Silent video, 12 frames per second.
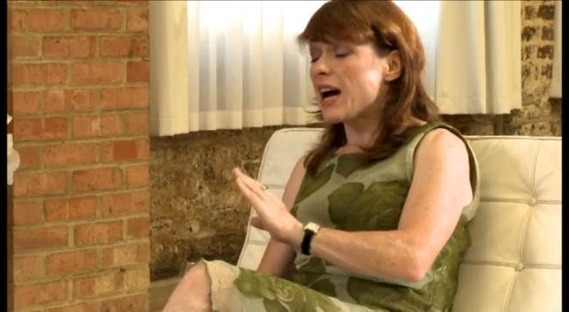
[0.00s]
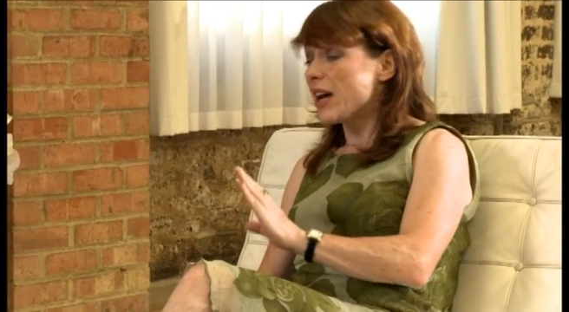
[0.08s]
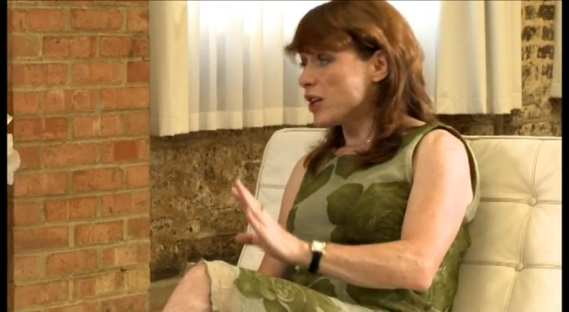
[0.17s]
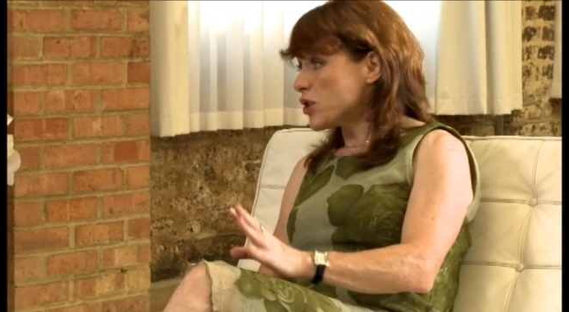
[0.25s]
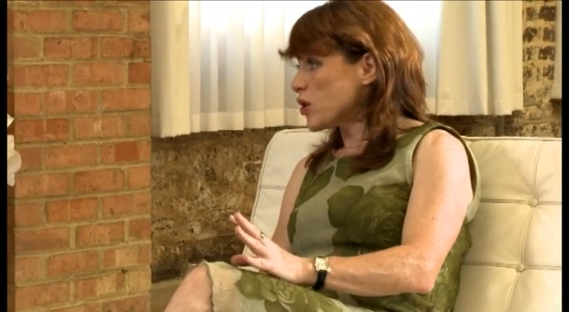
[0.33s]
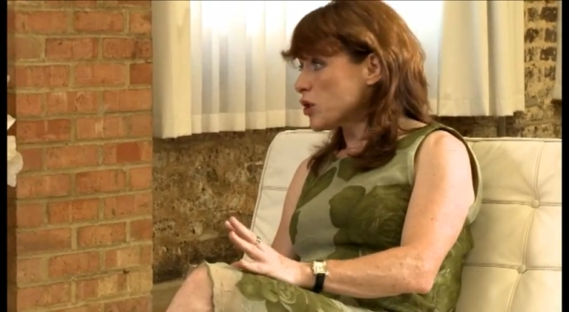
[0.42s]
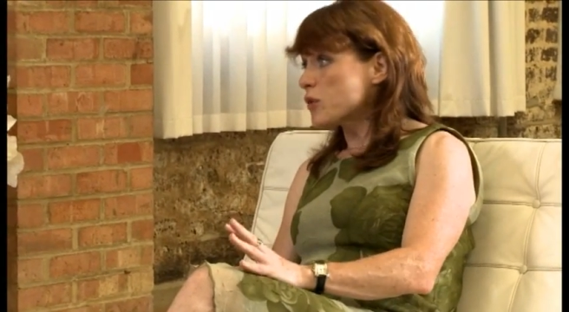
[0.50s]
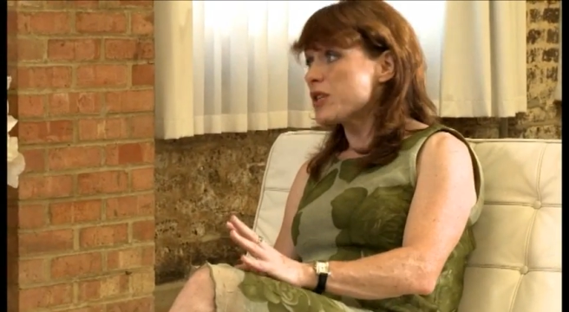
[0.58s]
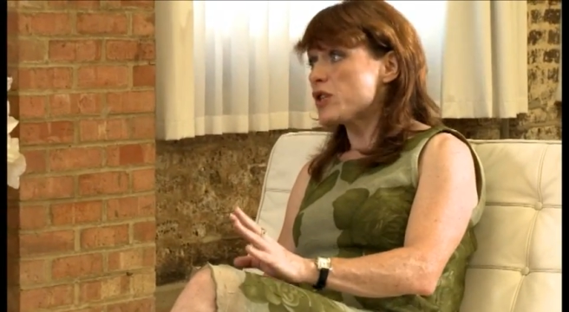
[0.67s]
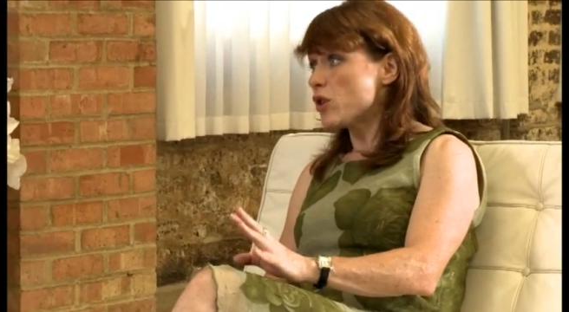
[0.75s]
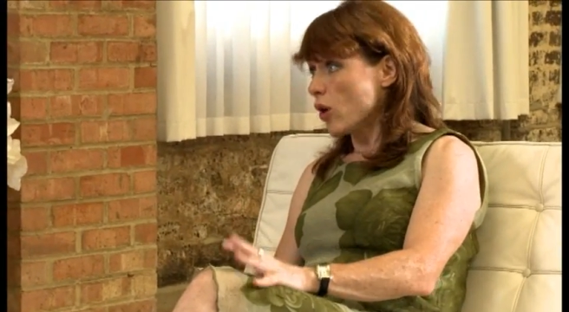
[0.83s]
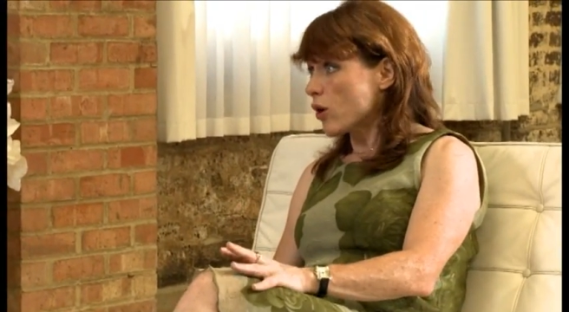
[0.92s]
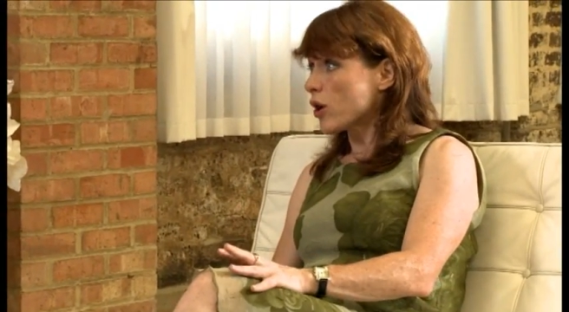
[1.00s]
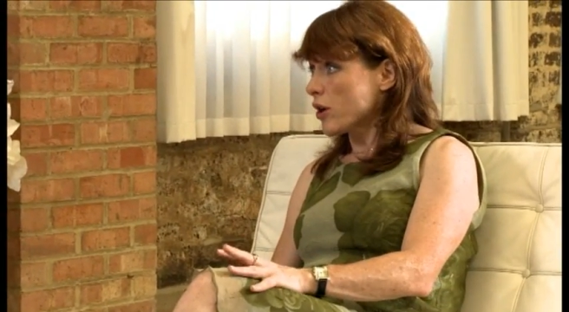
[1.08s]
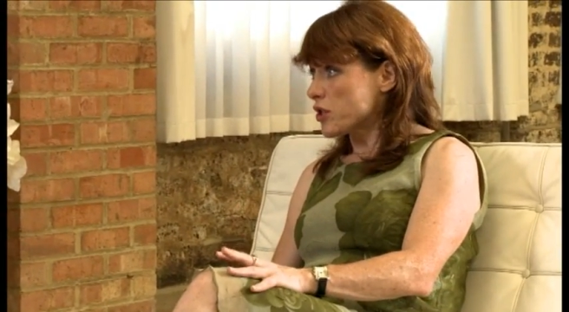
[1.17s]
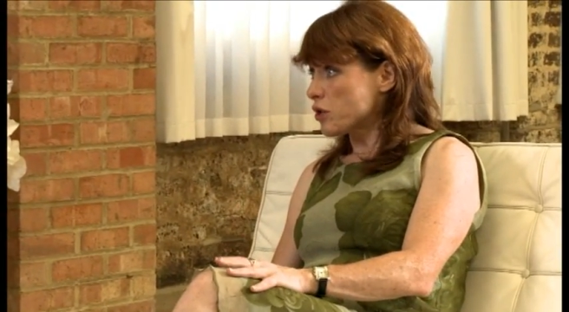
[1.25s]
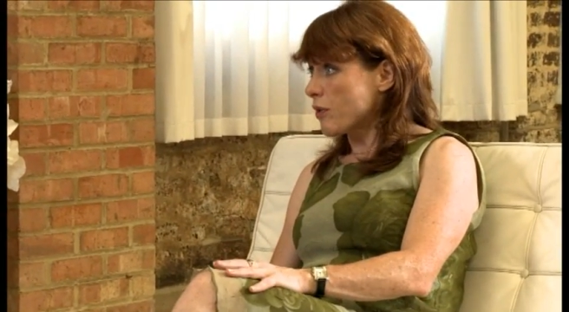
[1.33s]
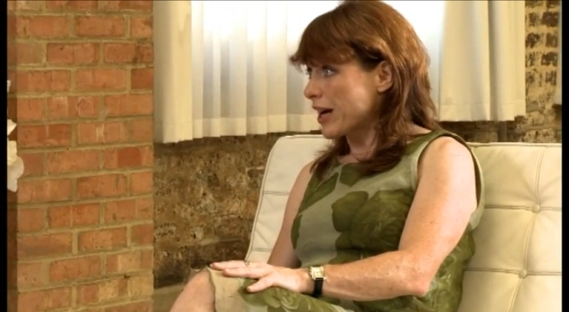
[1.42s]
And your doctor is not
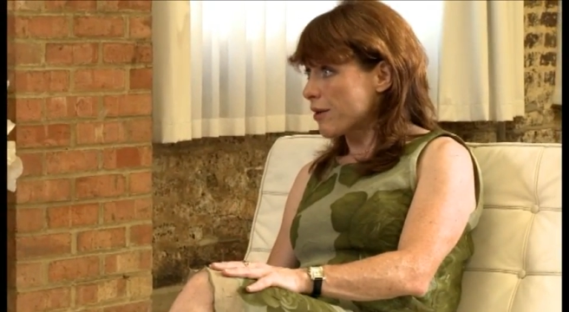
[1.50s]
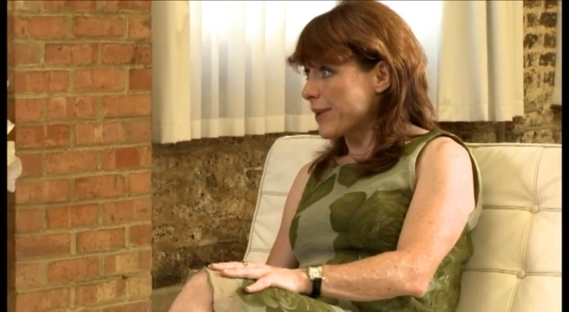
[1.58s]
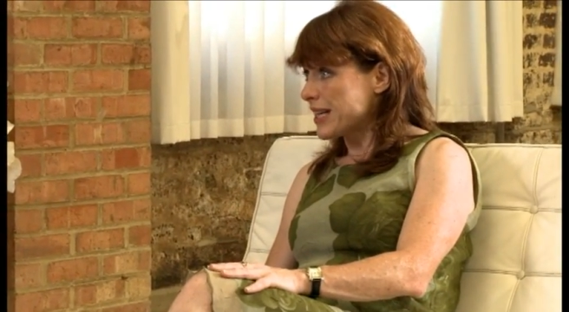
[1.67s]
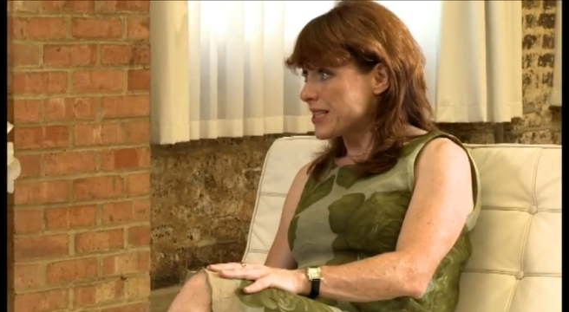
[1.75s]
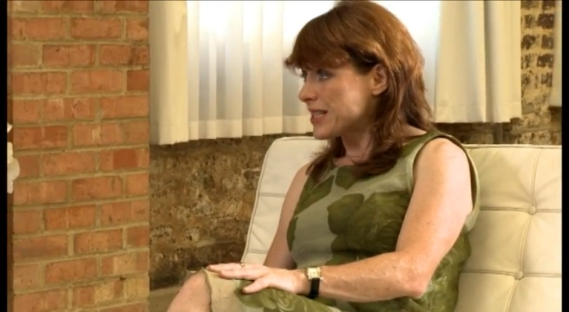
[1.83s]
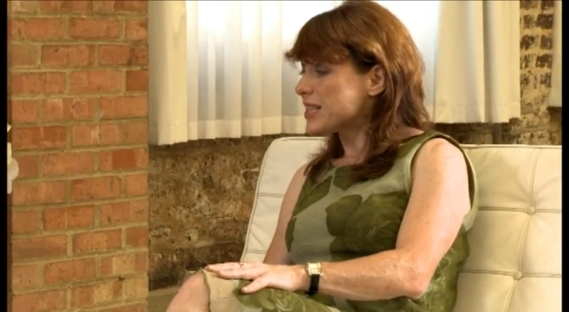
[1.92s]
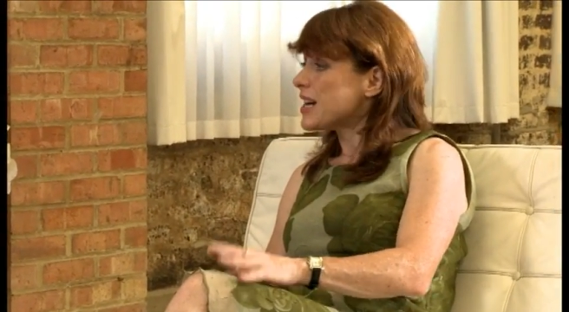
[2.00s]
going to recommend it